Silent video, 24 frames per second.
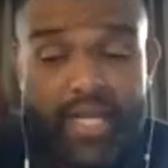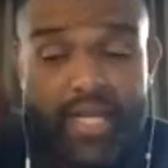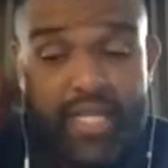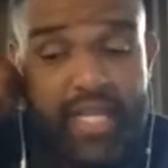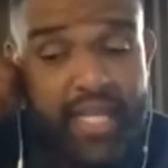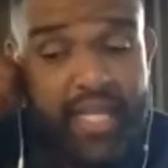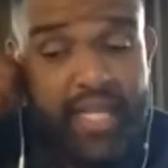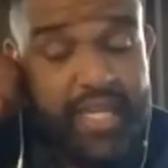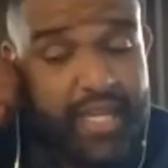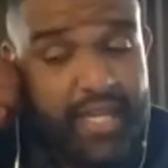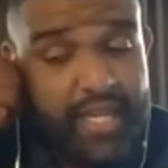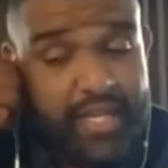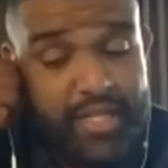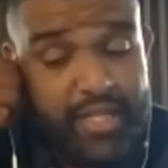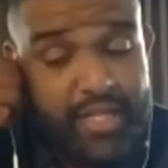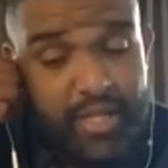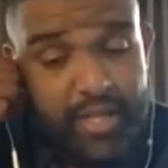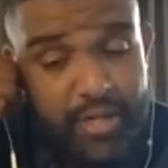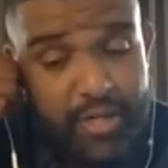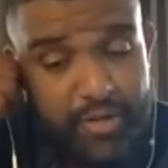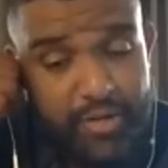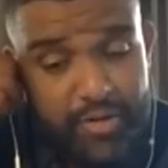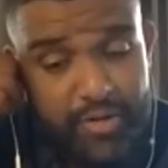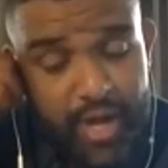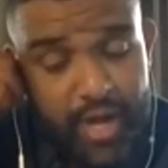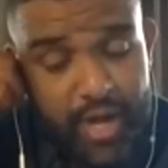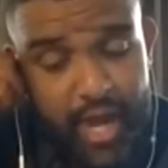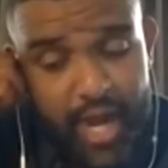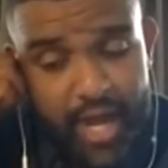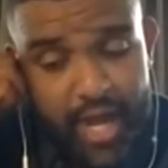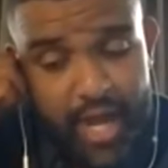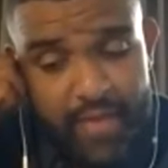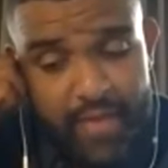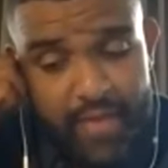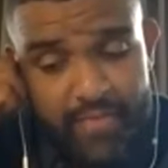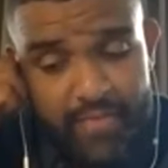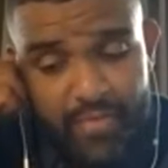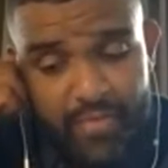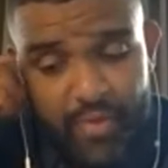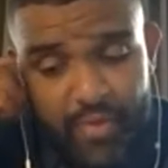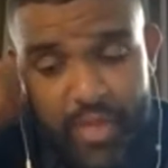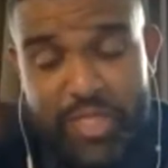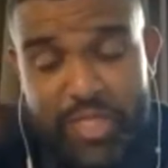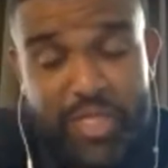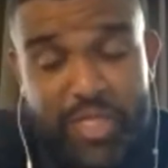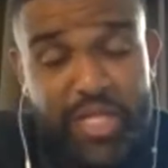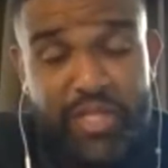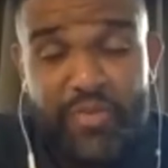tell you,
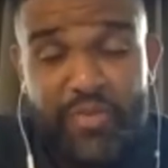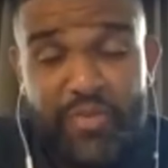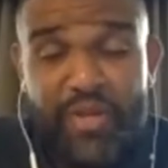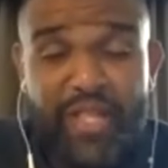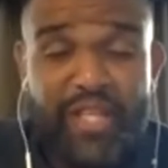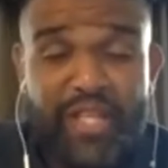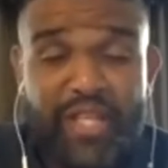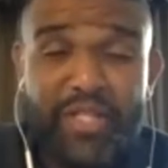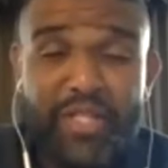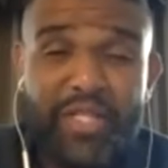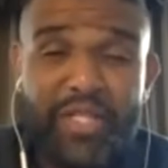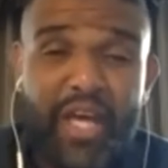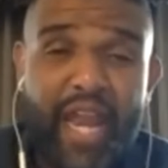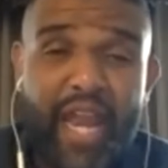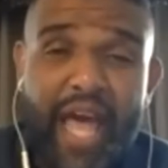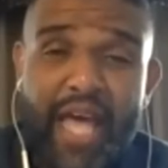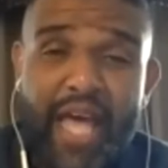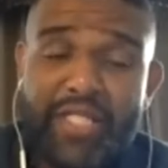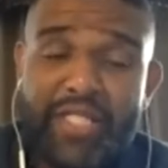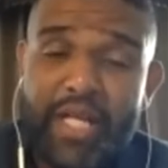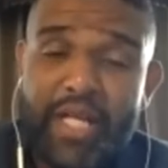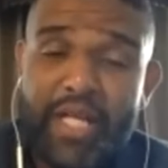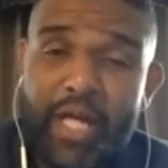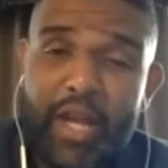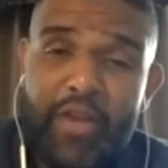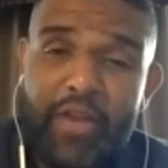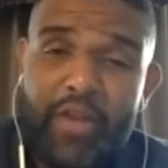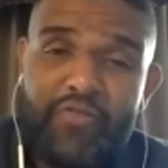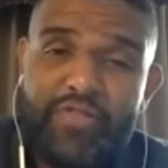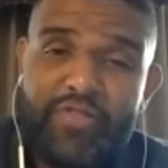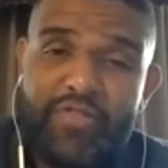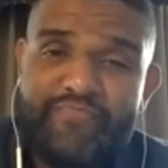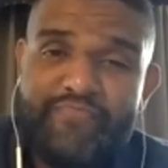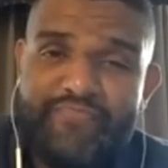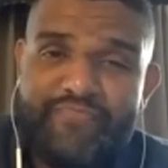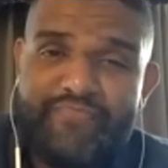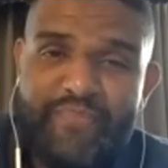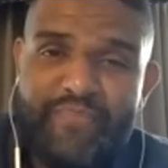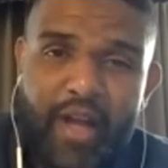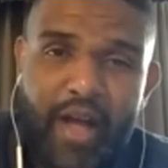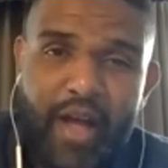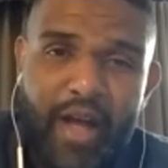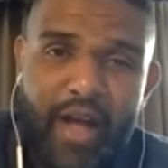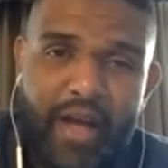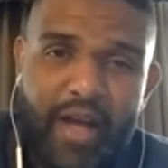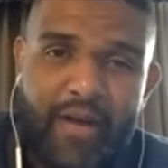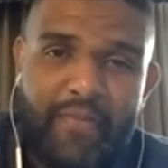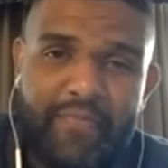wrestling really does not ask a lot of you.
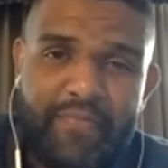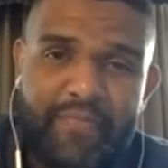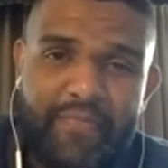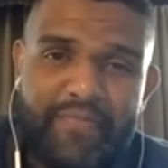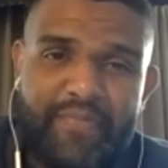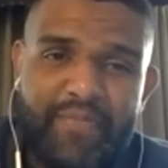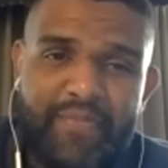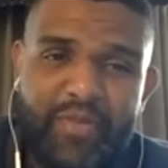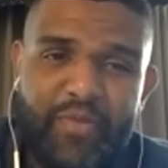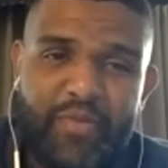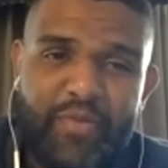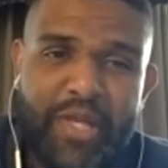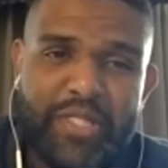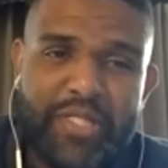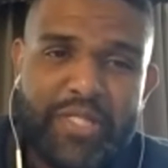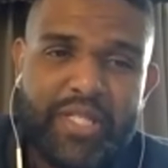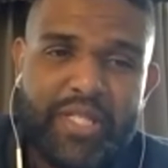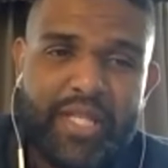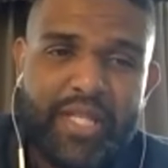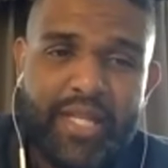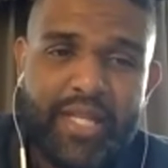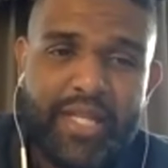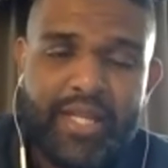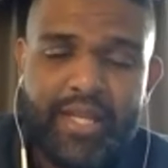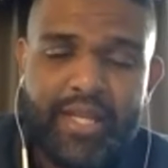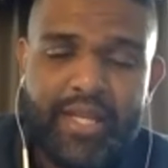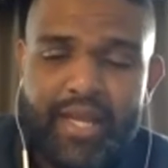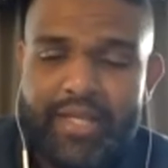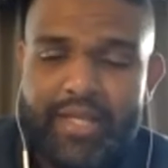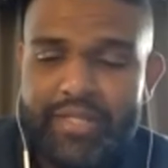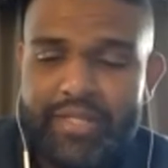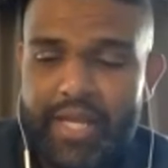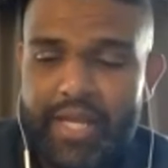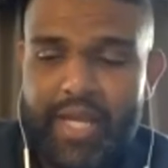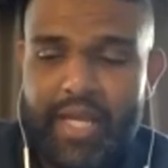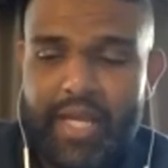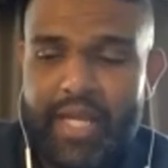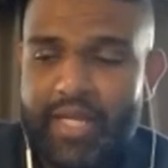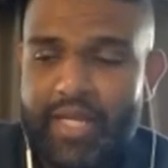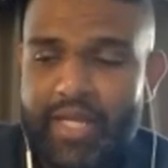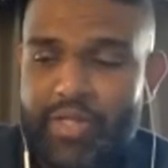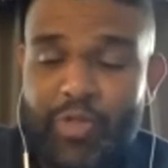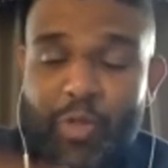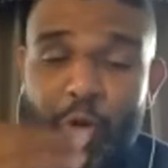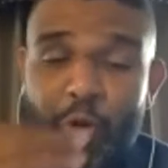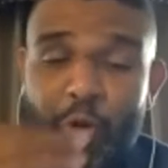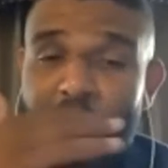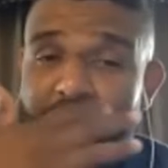Wrestling is like a
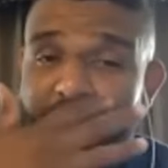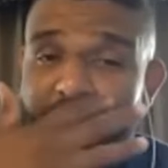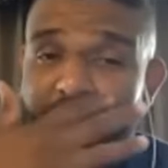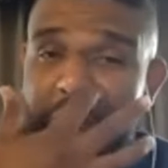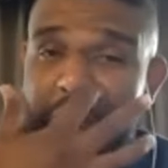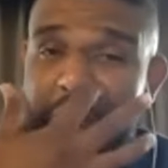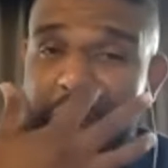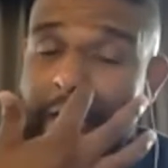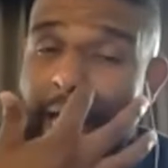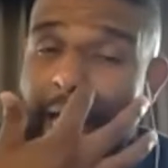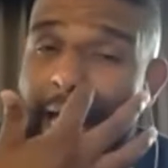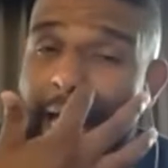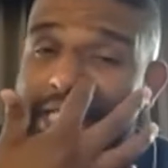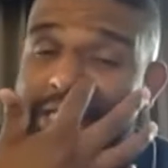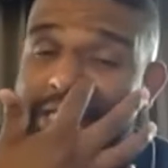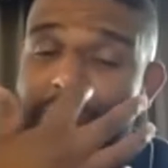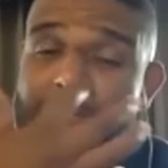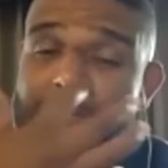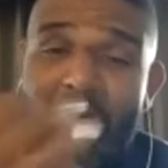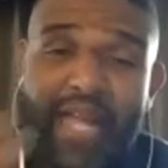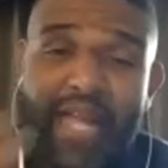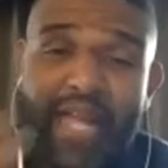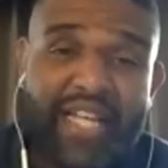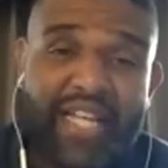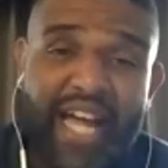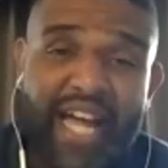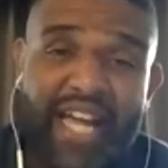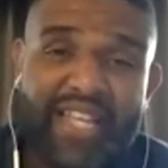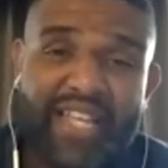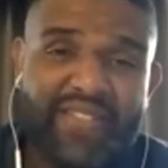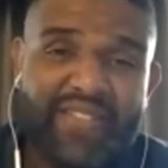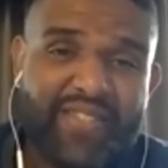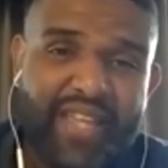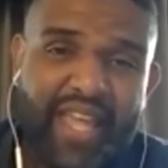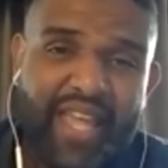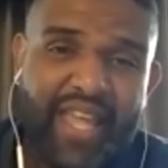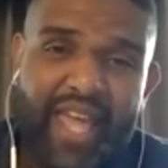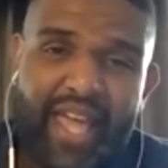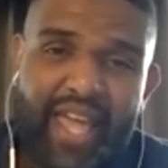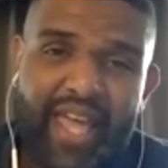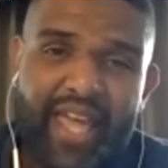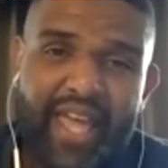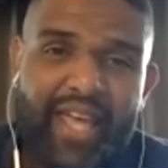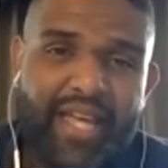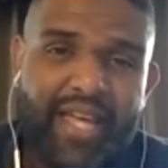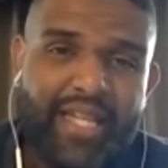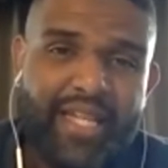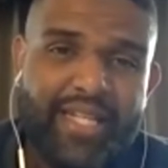story of good guys and bad guys,
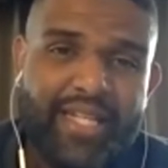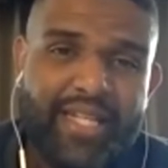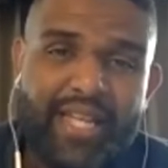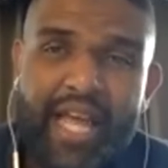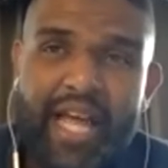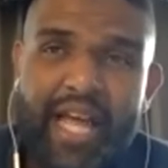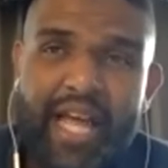and